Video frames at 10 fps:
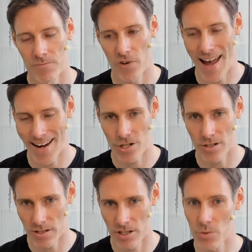
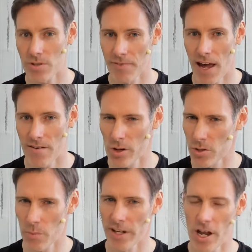reactions do us a favor,
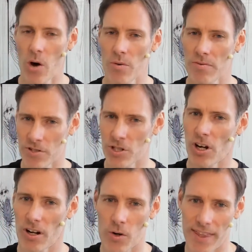because then we know for
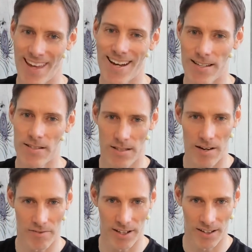certain, okay, that is
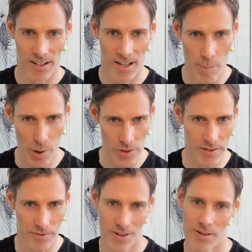definitely a
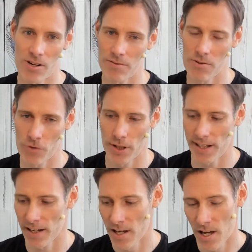bogey food. I'm going to have to avoid
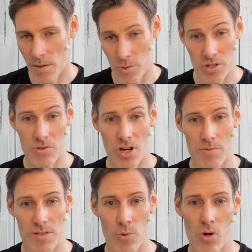that. But
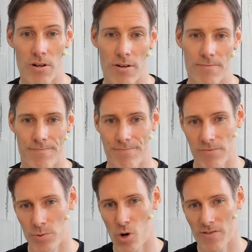sometimes smaller
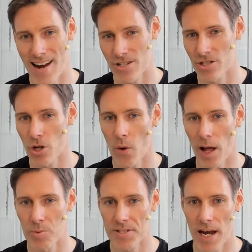reactions don't
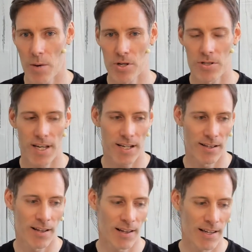help us out, because they
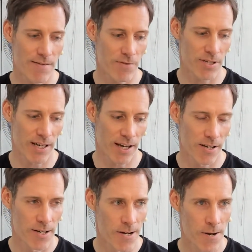can leave us in
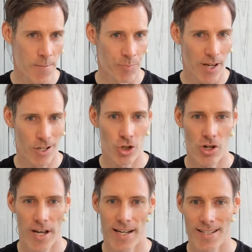a
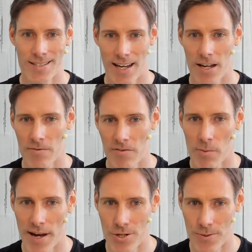chronic state of
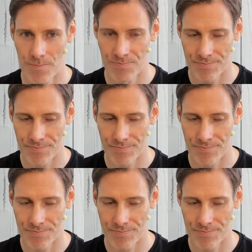inflammation.